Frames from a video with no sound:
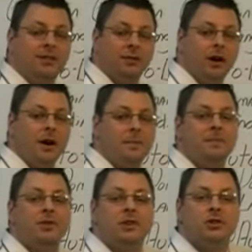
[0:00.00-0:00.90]
from
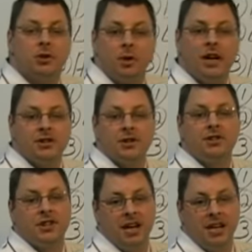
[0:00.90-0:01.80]
Treasure
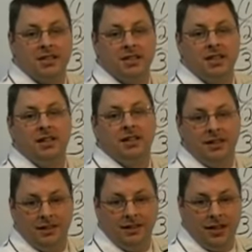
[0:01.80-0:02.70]
Chest
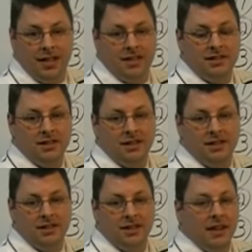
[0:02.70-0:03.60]
Leads,
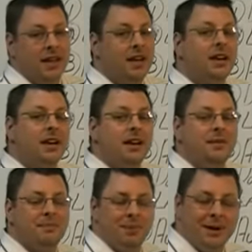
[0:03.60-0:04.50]
then
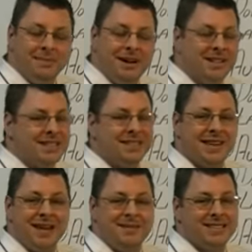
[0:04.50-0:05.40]
pretty much the
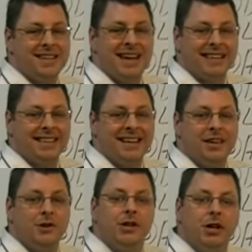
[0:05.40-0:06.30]
same exact thing.
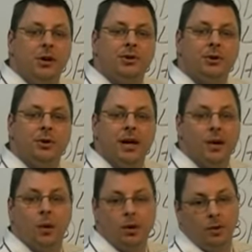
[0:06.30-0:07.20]
You can go through and
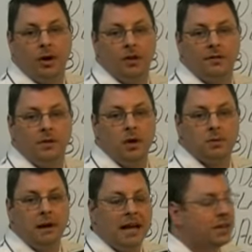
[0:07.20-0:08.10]
order one of their voice
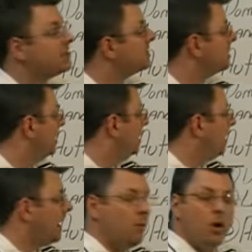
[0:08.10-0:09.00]
packages.
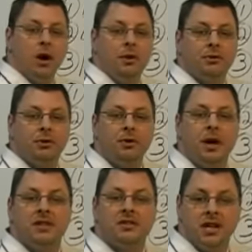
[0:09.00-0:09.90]
They will go through
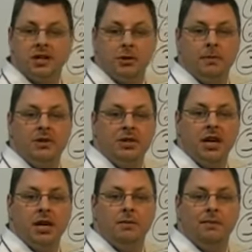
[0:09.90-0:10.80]
and set your machine
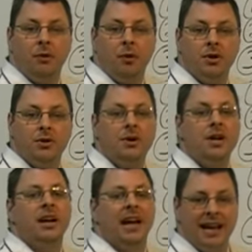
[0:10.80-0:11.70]
up for you.
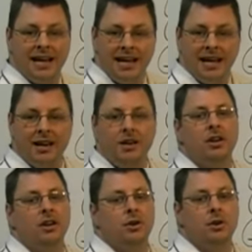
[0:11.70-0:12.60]
And again,
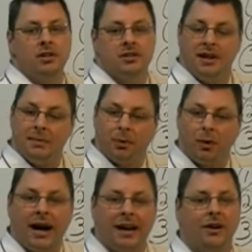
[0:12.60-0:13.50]
you can skip
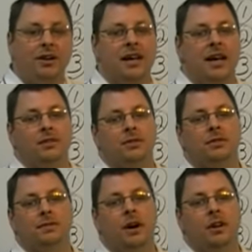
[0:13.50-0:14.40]
right on down to the
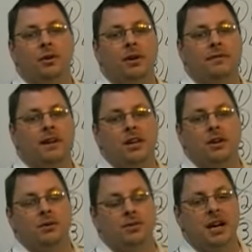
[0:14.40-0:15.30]
following
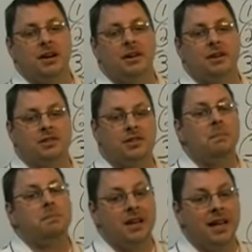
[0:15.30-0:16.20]
videos down here and
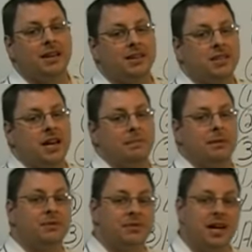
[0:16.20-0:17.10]
skip the next step of
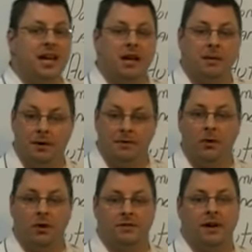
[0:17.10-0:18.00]
setting up your
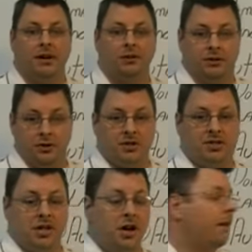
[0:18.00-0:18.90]
voice files
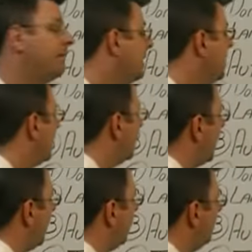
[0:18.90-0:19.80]
yourself.
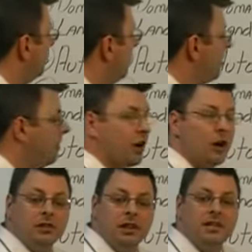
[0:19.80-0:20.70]
Now, with the
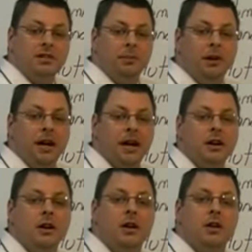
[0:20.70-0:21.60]
third lead
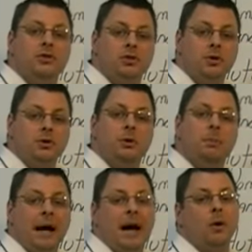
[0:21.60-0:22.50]
supplier,
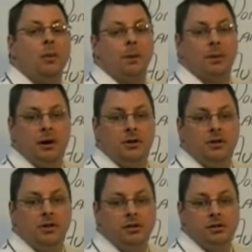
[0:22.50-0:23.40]

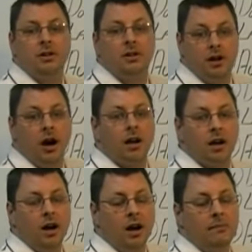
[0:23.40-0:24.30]

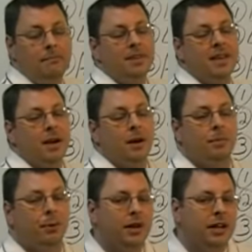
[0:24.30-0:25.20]
socialpowerpromotions.com,
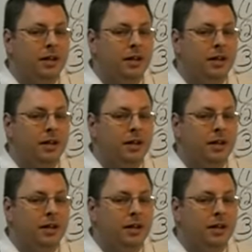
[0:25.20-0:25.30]
pretty